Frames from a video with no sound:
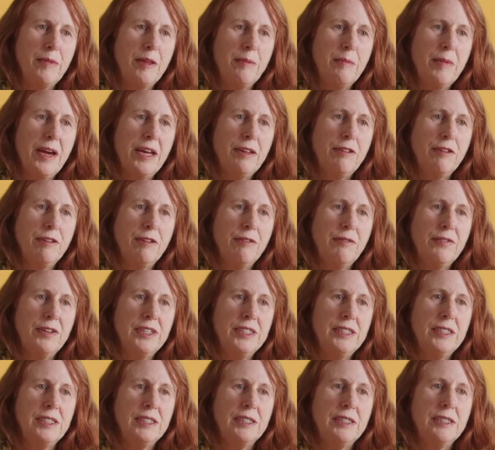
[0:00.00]
the Matthew
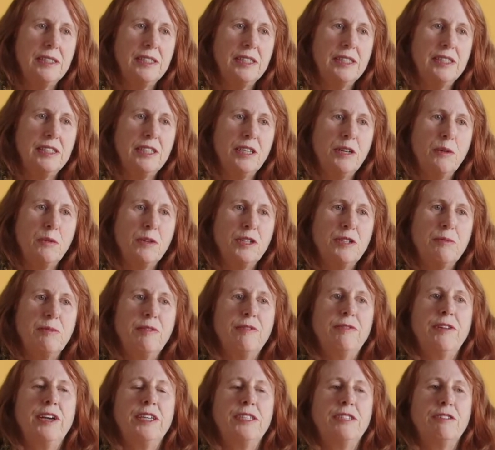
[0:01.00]
Flinders Distinguished
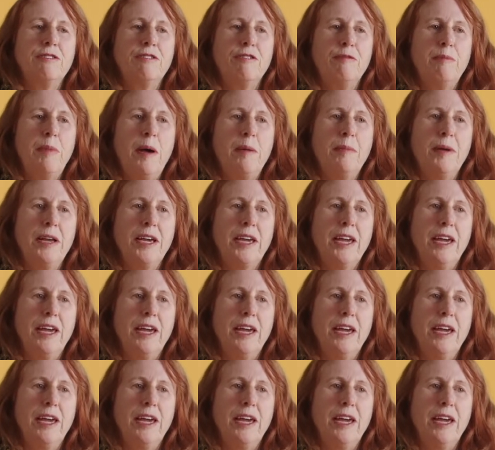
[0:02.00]
Professor of Public